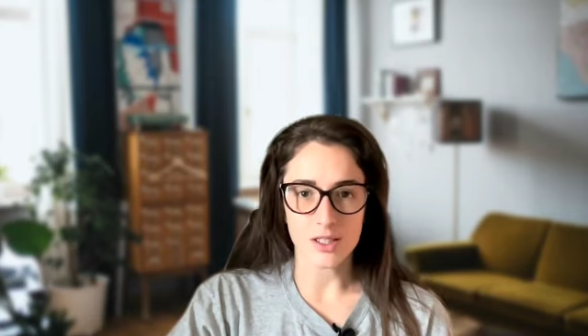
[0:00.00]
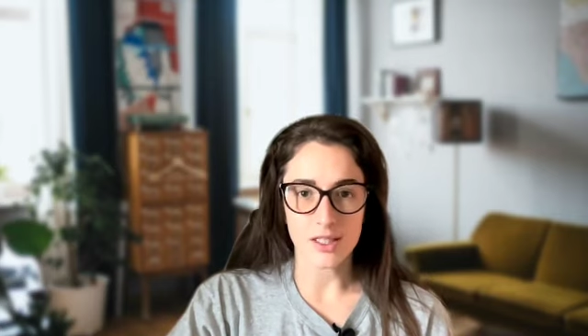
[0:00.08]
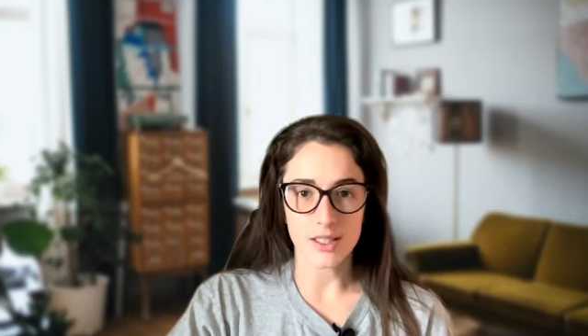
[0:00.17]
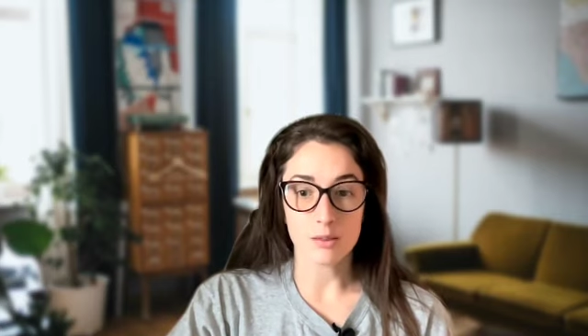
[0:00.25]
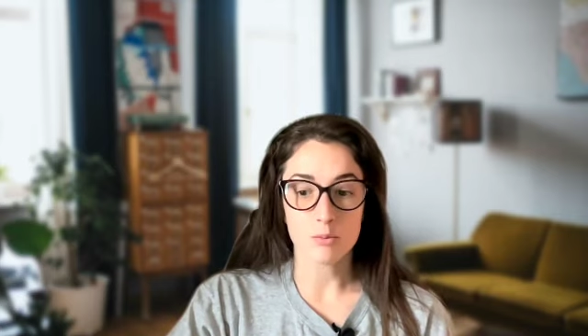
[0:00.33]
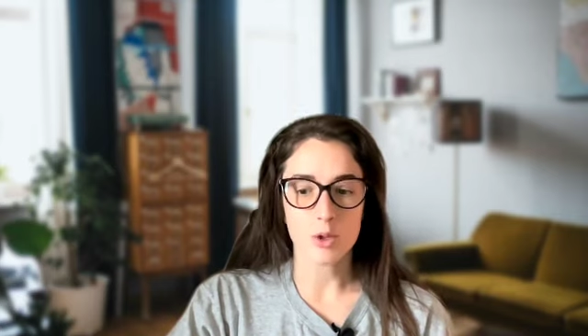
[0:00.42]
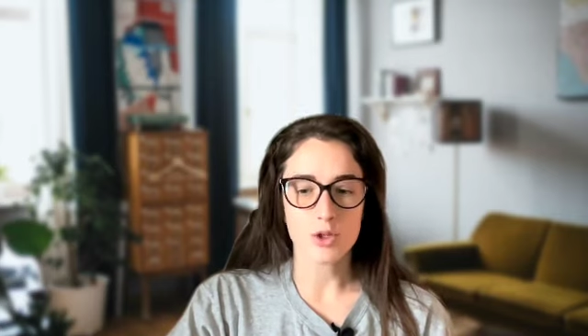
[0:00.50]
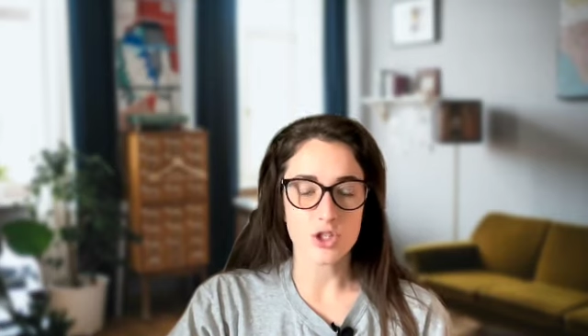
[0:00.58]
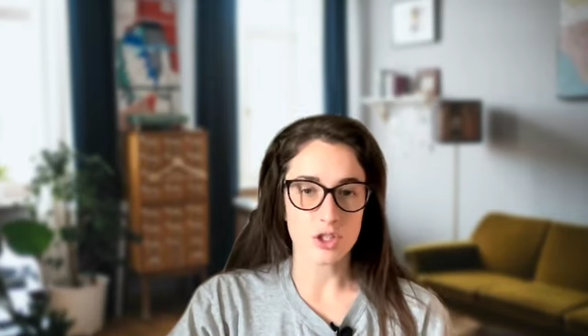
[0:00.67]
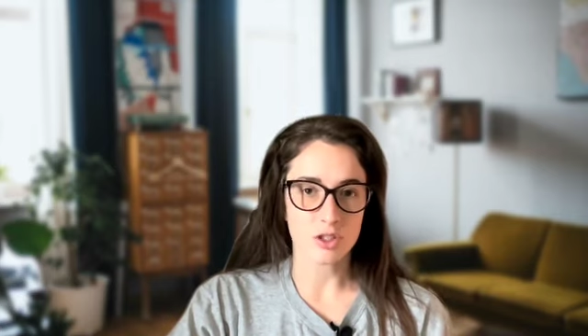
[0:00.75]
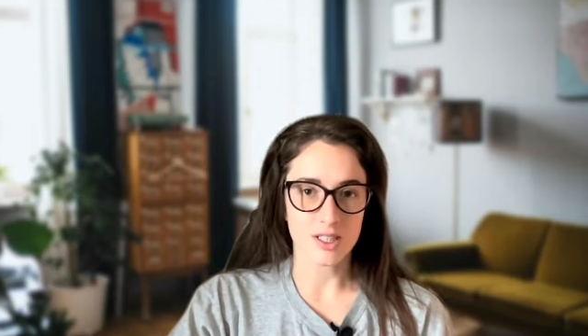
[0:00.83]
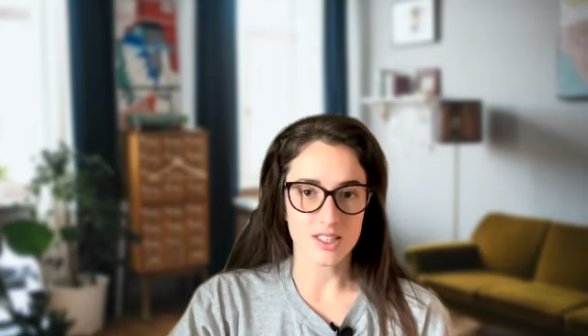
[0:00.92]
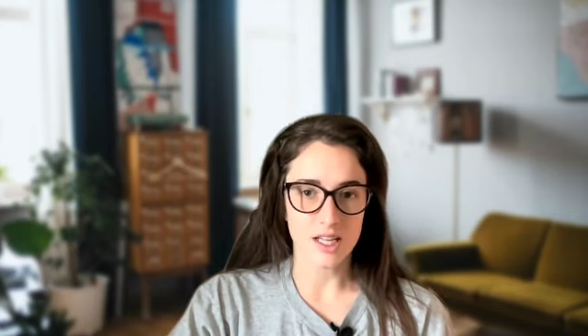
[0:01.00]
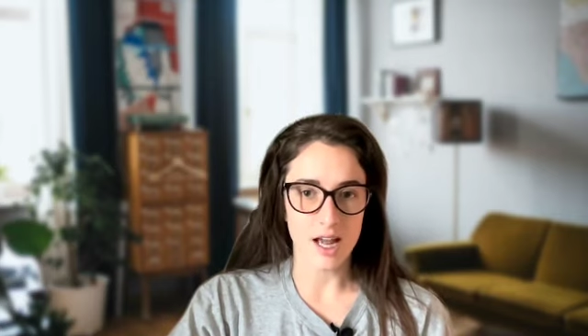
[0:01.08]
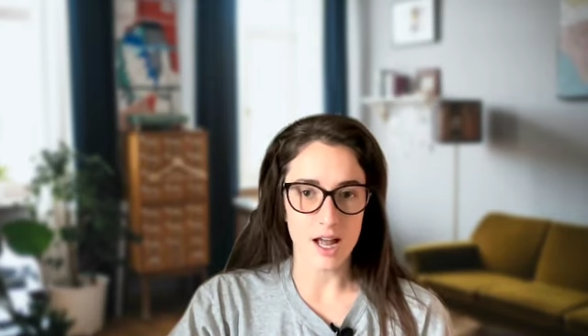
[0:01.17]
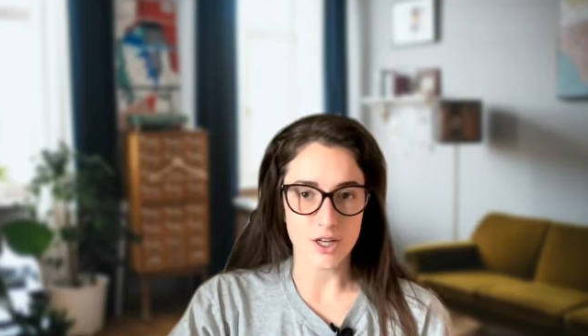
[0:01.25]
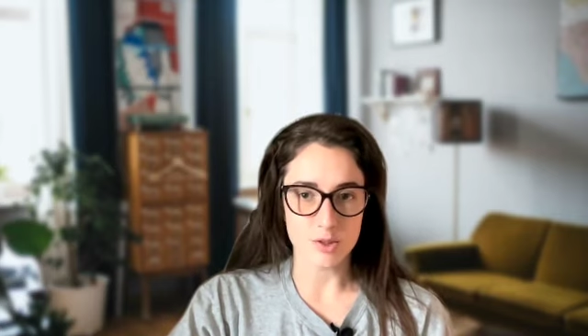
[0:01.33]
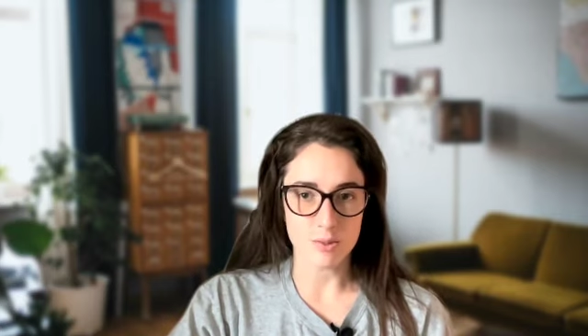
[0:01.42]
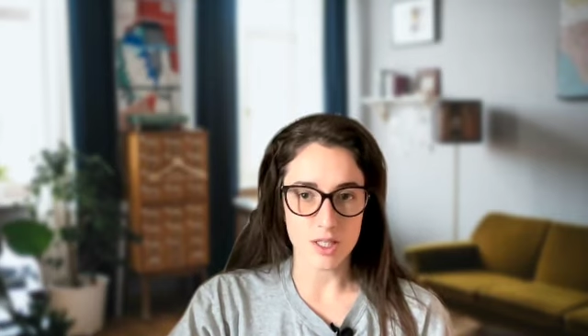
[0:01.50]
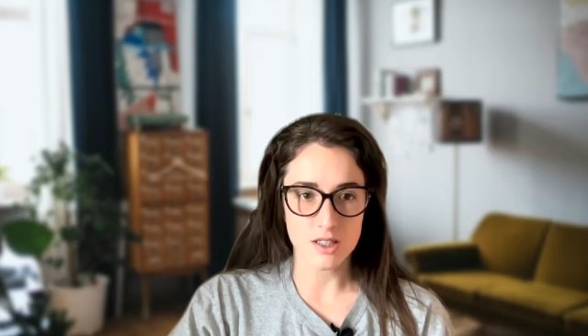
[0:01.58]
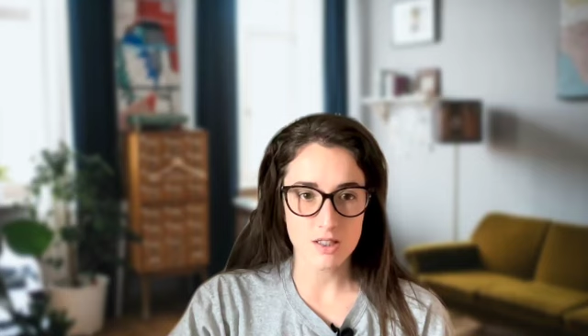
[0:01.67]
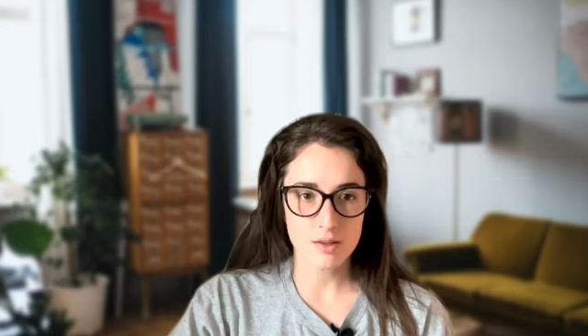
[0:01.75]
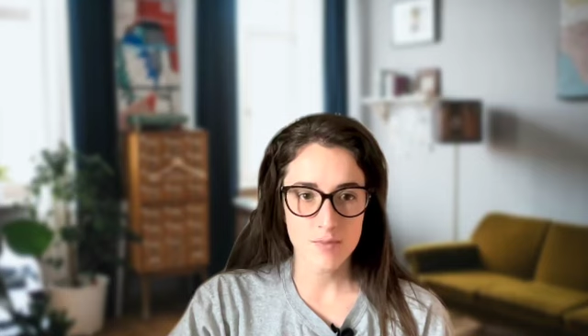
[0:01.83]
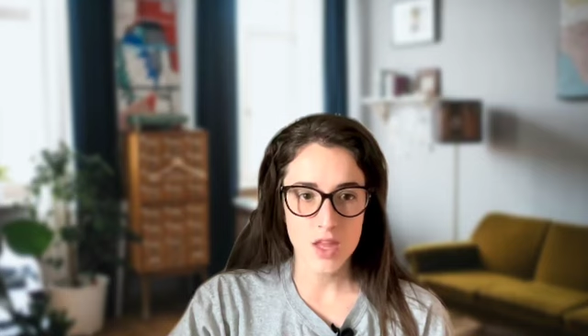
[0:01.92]
and emotional
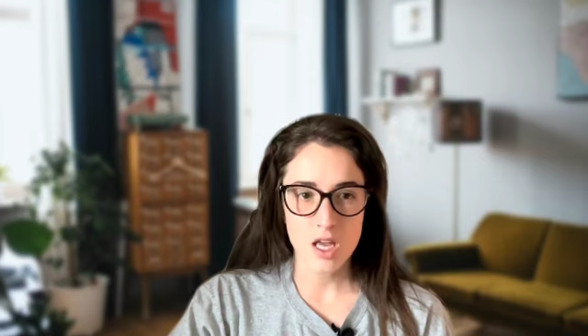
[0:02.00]
attachments.